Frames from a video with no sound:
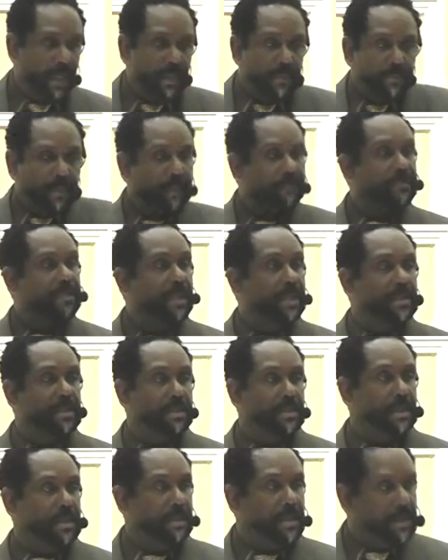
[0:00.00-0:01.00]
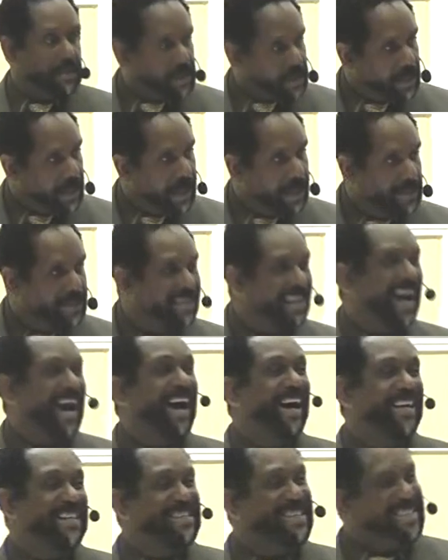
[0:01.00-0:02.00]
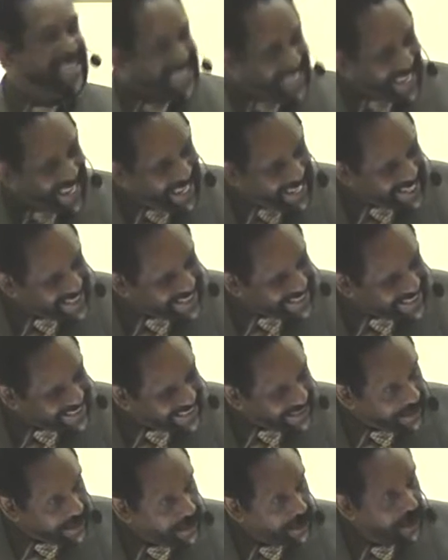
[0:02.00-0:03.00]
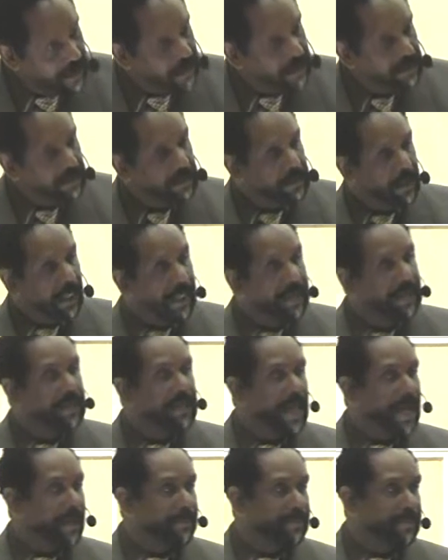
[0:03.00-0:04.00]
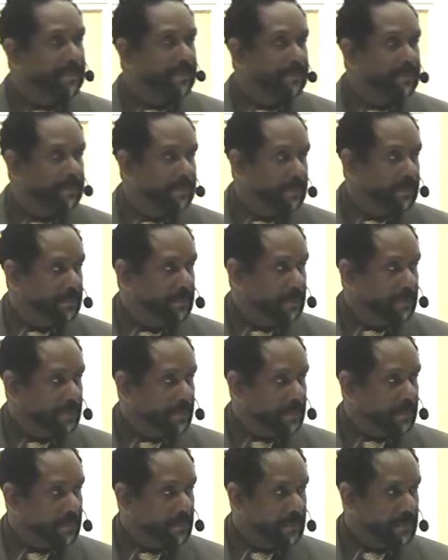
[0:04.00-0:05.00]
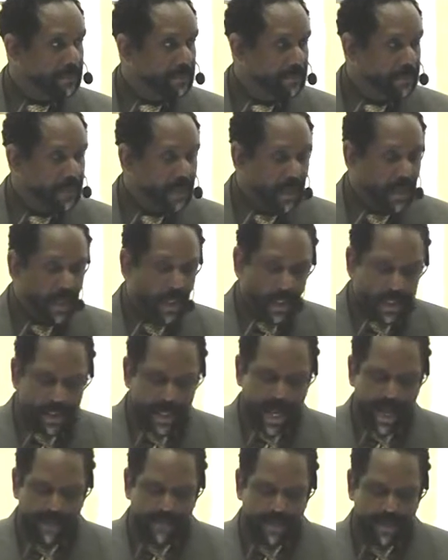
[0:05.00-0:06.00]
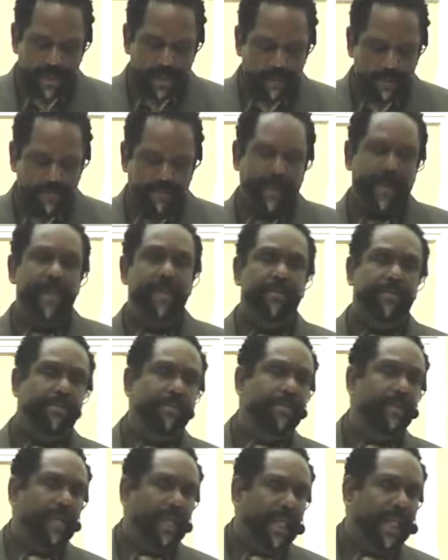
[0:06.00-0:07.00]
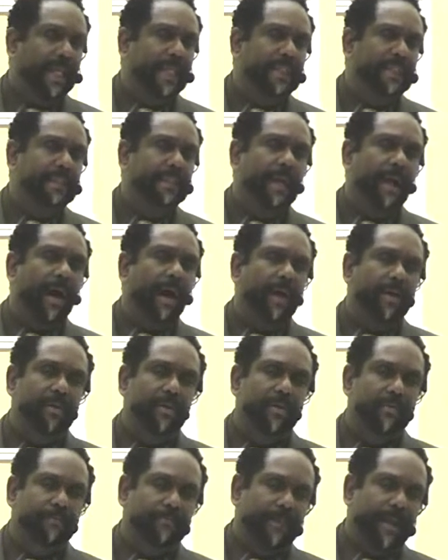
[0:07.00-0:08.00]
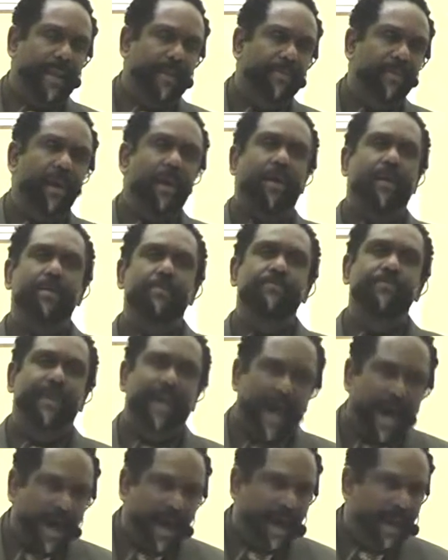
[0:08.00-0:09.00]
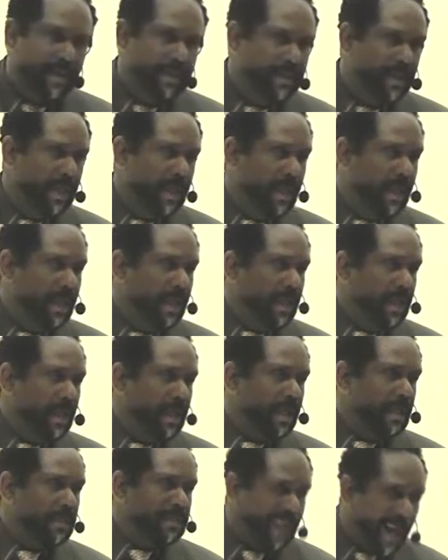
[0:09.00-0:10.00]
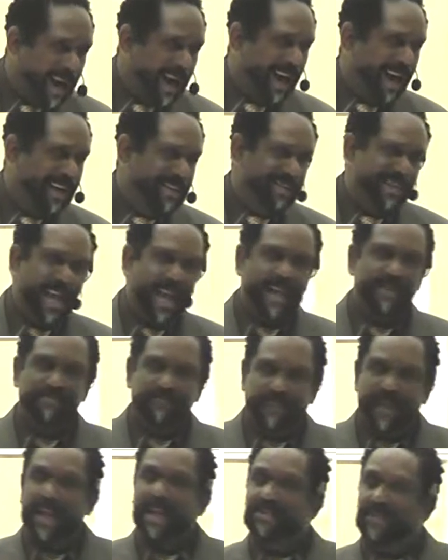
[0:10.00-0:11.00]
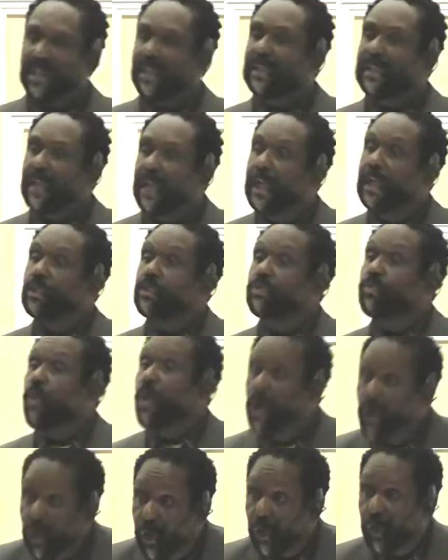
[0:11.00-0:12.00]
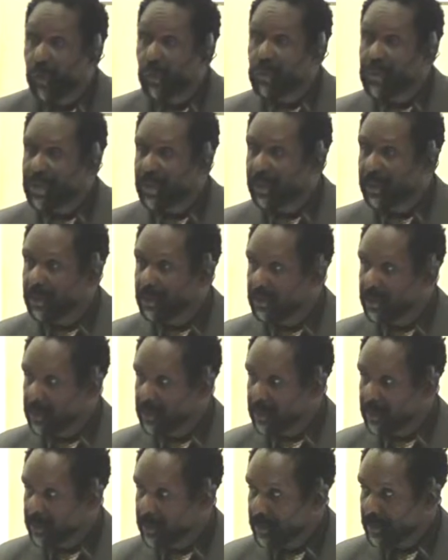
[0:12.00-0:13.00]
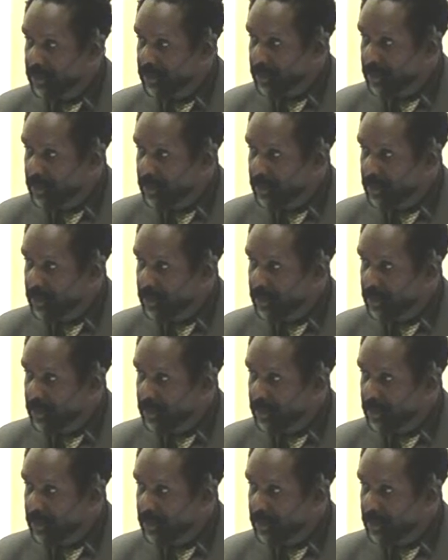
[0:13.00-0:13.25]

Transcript: In the book of Genesis, it says, God said, and it happened. Yeah. In having the faith in God, or the faith of God, God had faith in his word. Yeah.